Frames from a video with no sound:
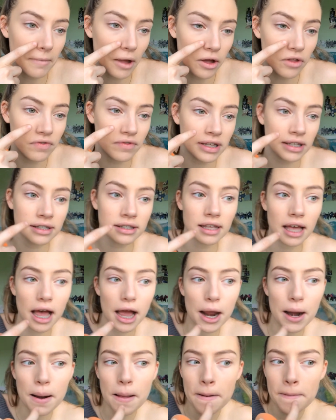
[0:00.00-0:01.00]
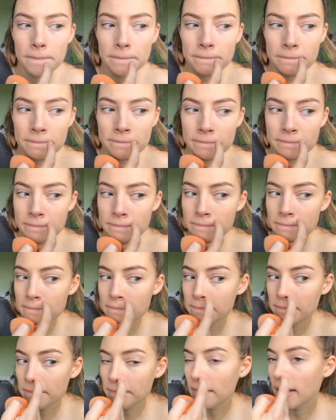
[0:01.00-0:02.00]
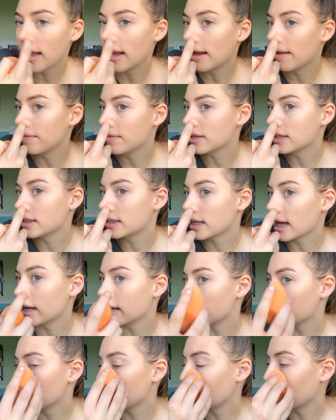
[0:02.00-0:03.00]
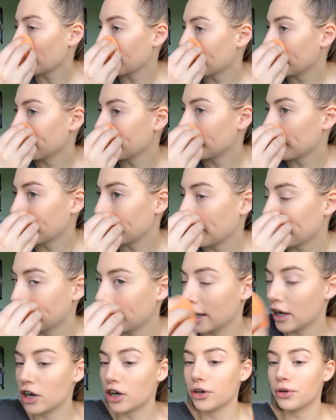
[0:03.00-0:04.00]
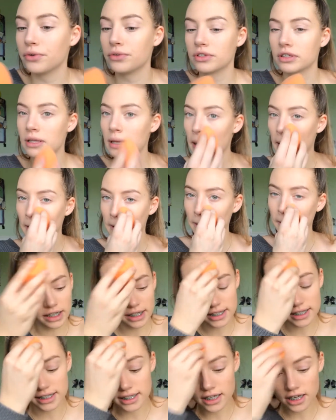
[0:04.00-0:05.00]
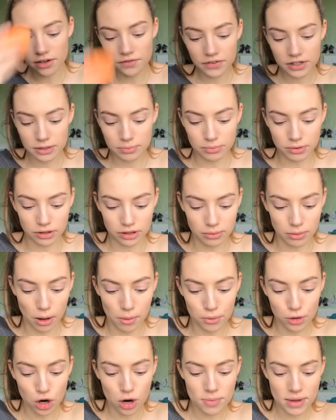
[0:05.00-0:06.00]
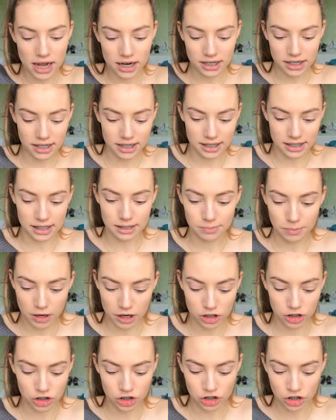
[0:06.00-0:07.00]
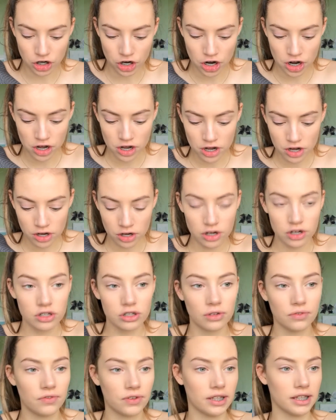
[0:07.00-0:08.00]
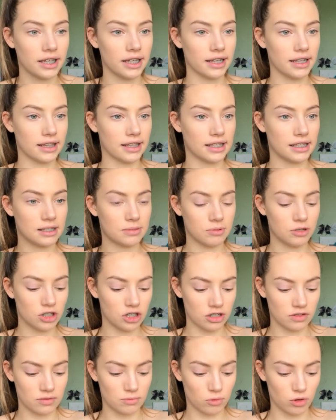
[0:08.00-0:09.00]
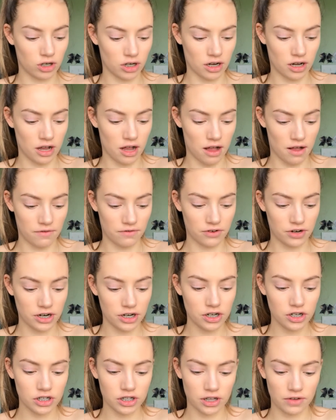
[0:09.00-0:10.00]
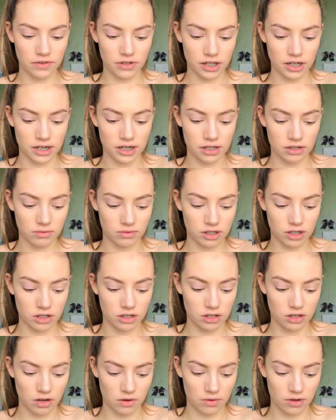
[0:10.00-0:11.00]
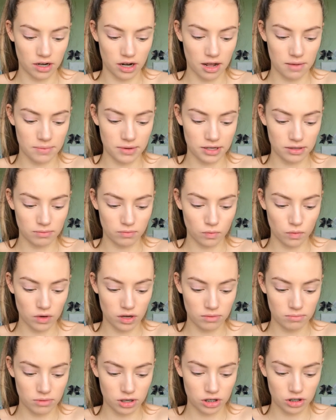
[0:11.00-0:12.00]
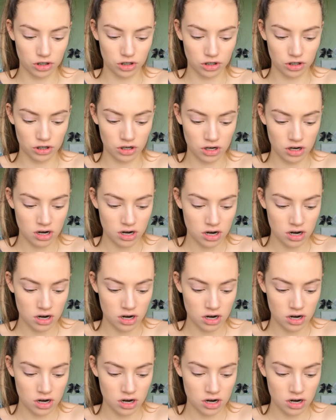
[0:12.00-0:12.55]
on this side and this side in between my nose. Let's see if it's buildable. I'm gonna go back to this sponge. So I feel like this sponge gives more coverage, so I feel like it doesn't really soak it up as much.